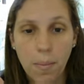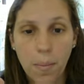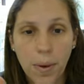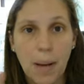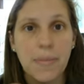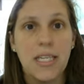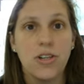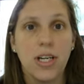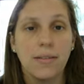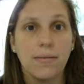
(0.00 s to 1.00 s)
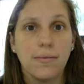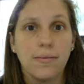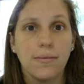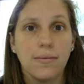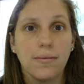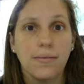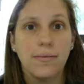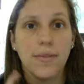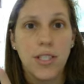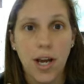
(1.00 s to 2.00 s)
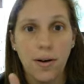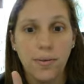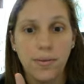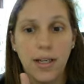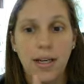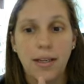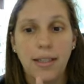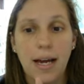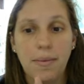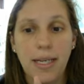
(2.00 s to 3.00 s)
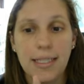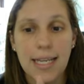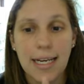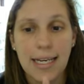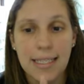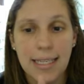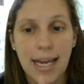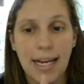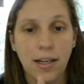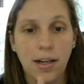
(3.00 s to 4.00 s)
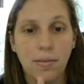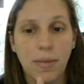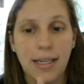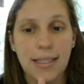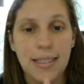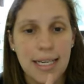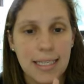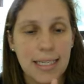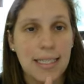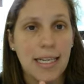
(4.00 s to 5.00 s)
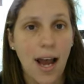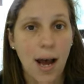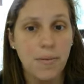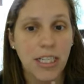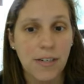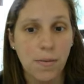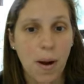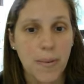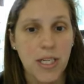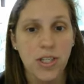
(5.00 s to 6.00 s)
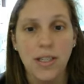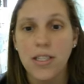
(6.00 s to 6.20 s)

Preposition. So that means that it is neither because this is the object of a preposition.